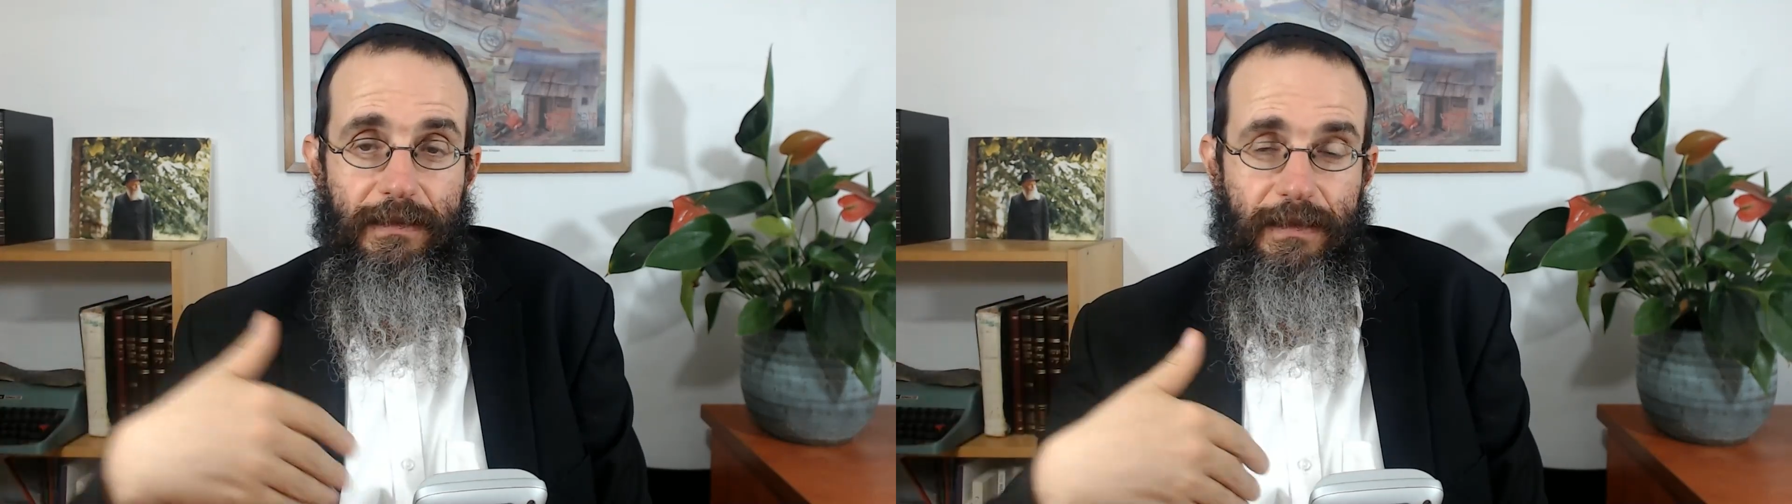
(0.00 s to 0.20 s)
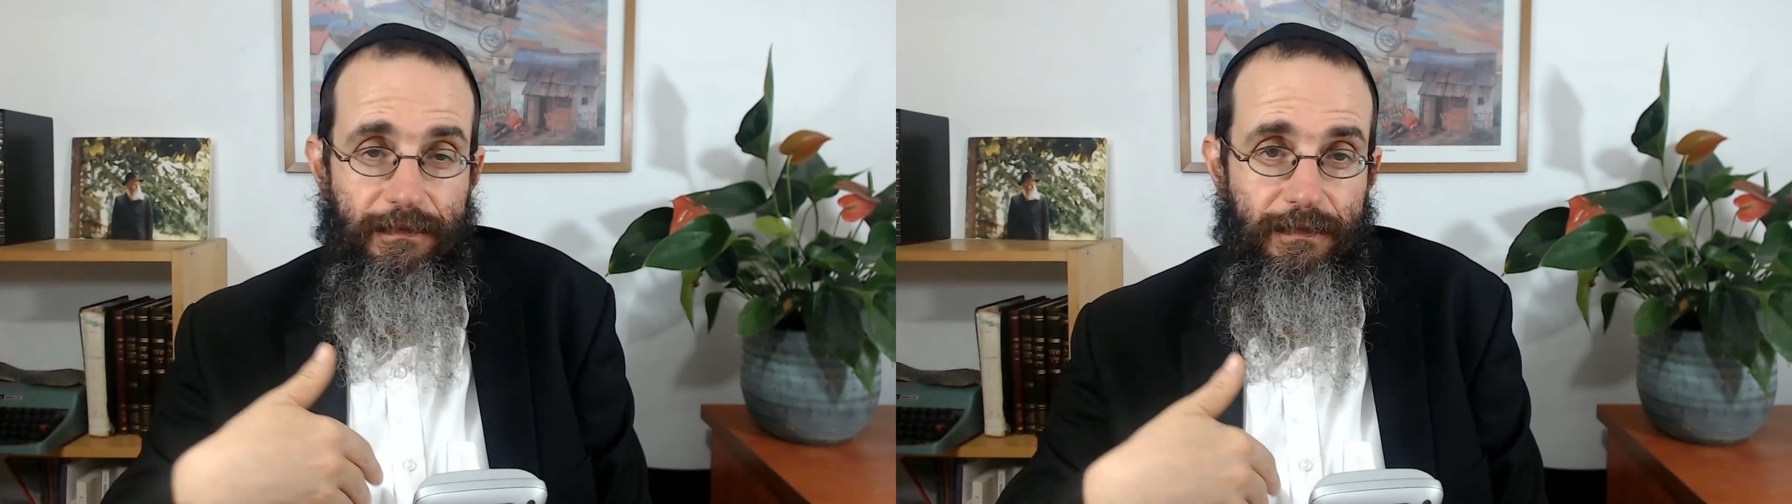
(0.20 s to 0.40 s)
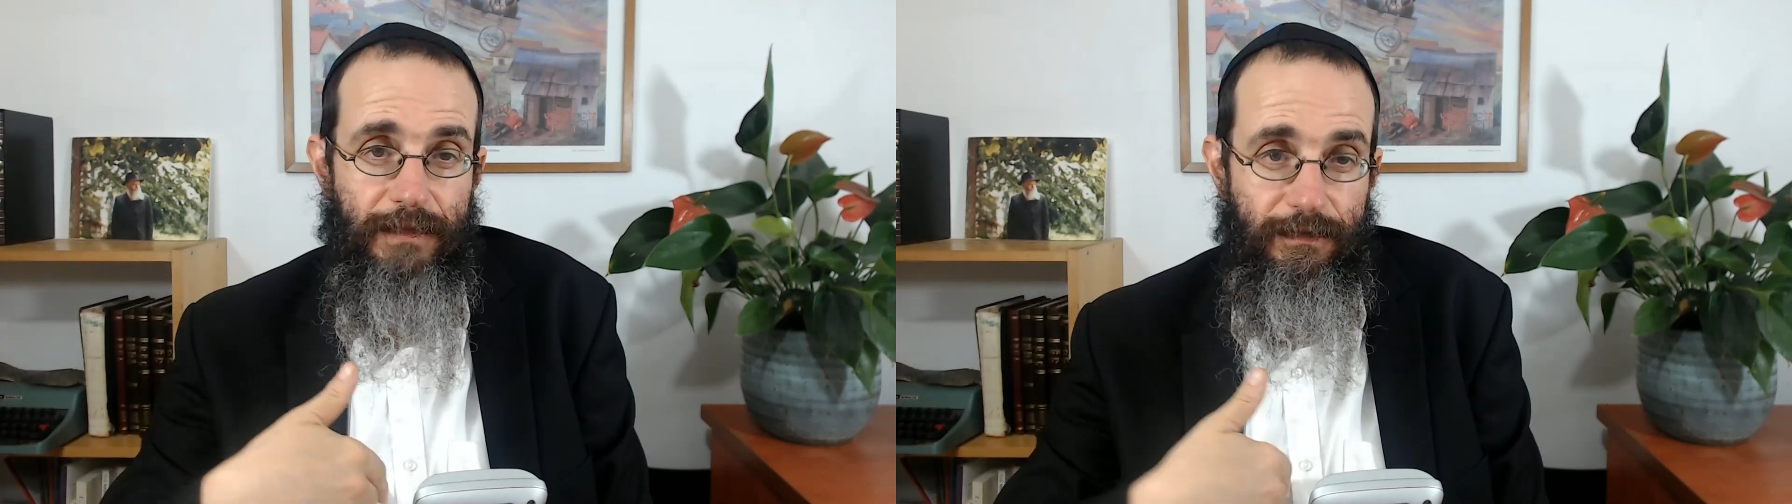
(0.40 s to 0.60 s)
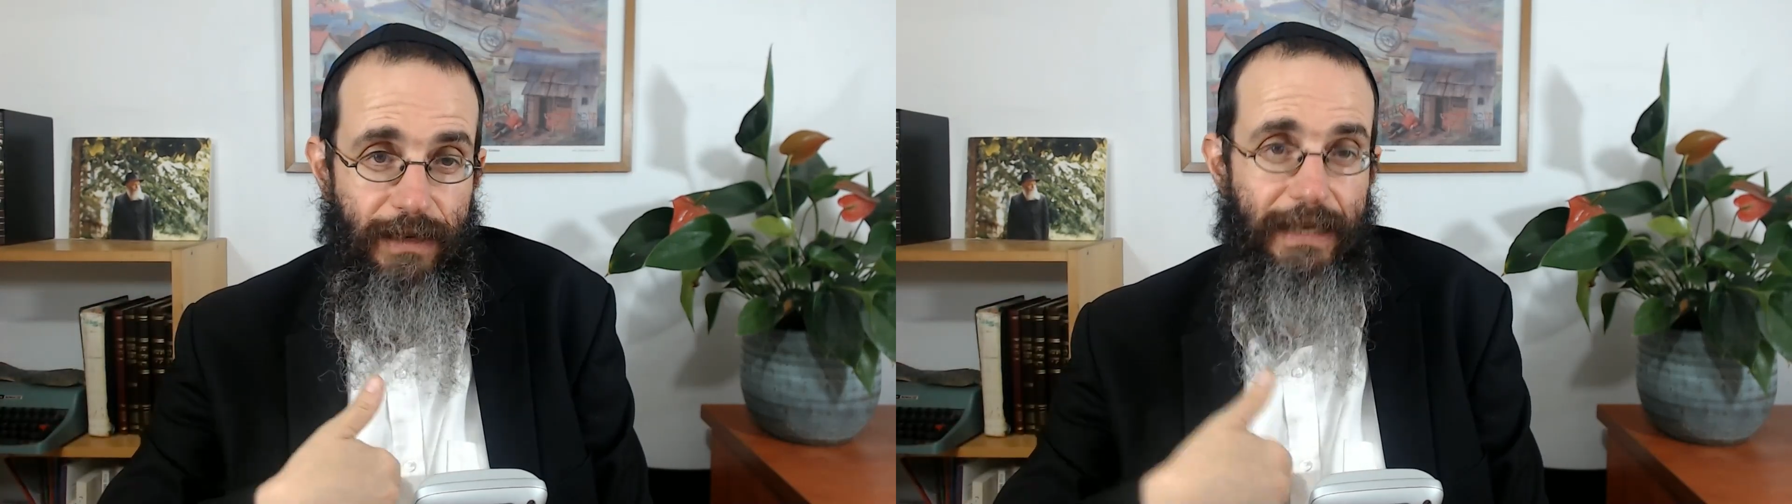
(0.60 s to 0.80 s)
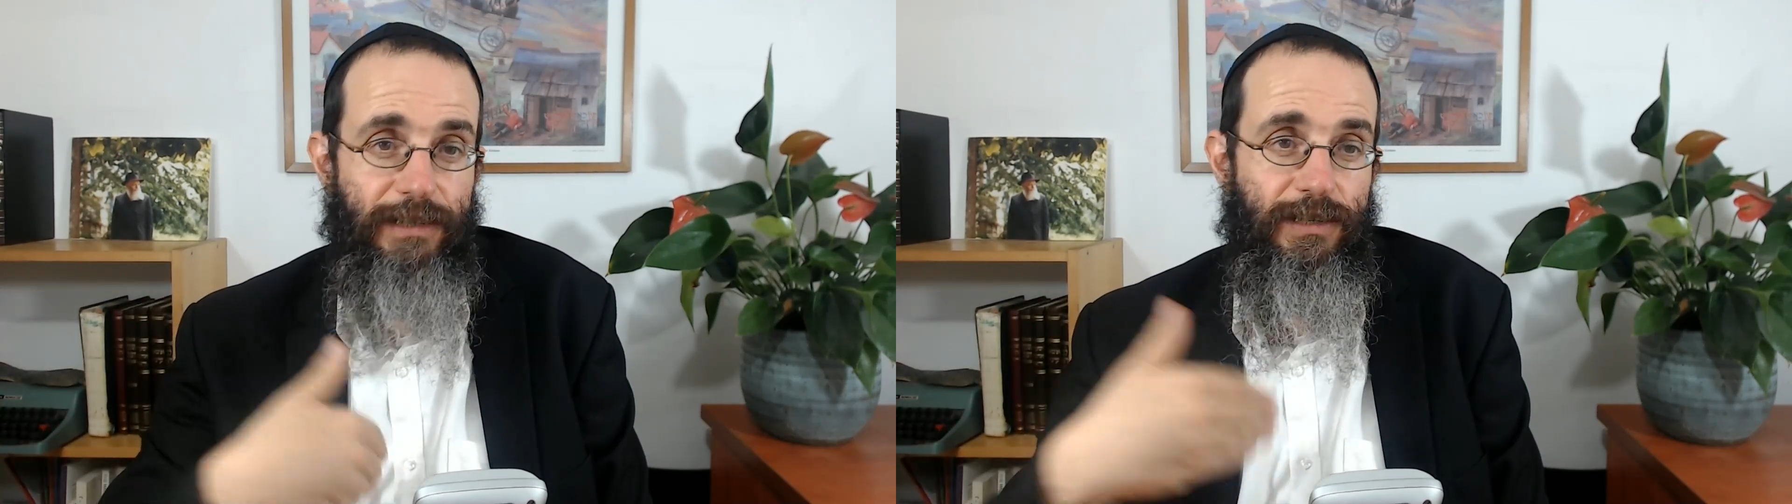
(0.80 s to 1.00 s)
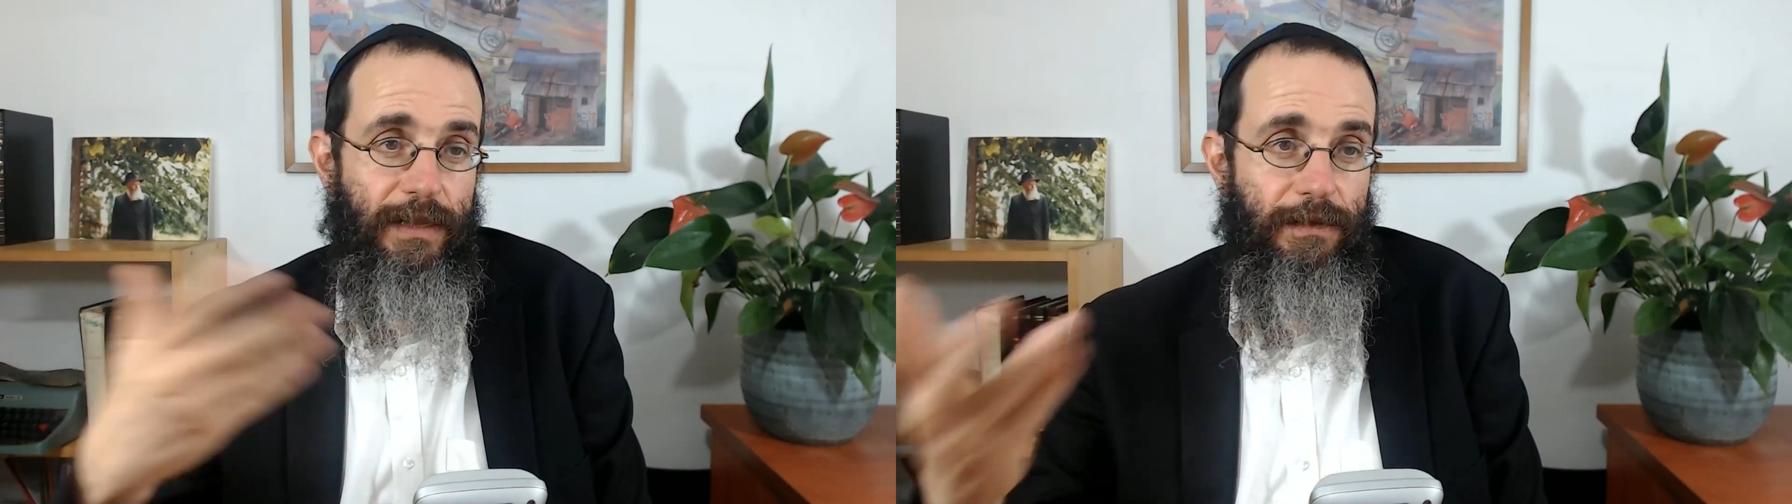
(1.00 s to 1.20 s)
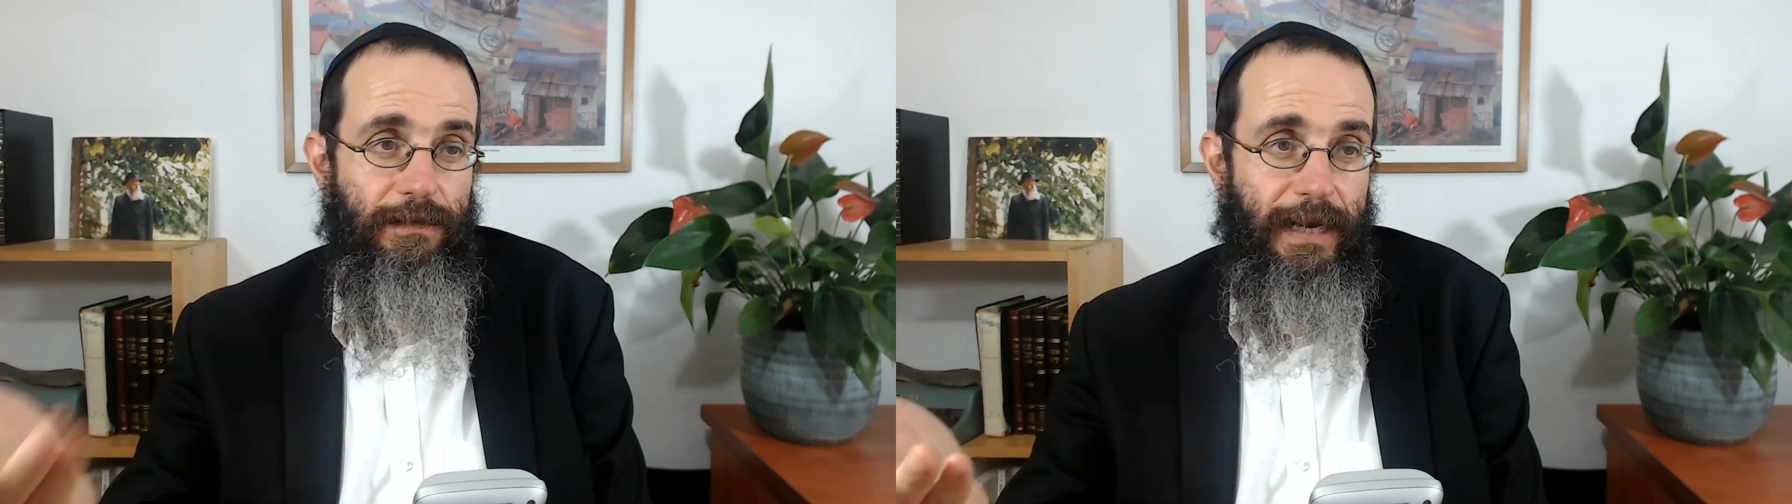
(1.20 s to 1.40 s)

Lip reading: the religion and the